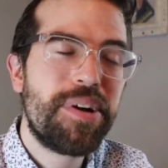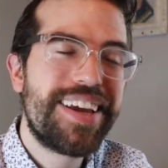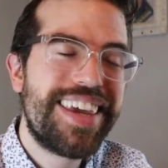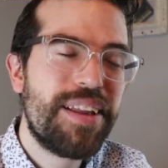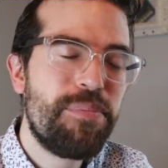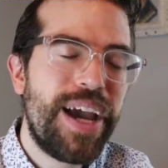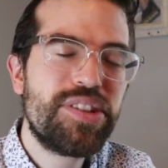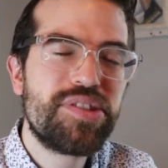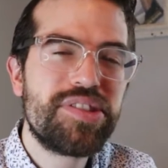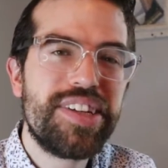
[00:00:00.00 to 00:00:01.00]
But again,
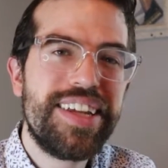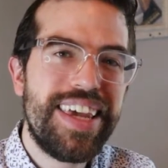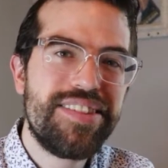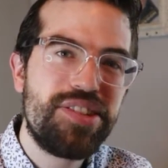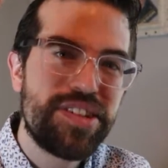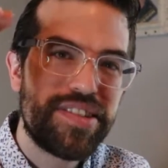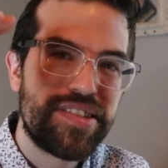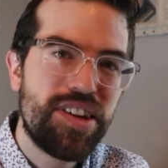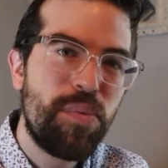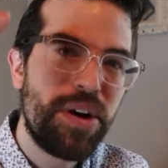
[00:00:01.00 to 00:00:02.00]
Manchester City is just
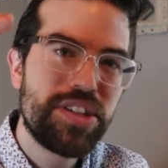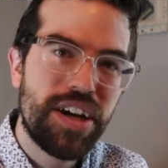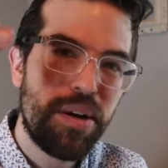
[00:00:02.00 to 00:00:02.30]
so much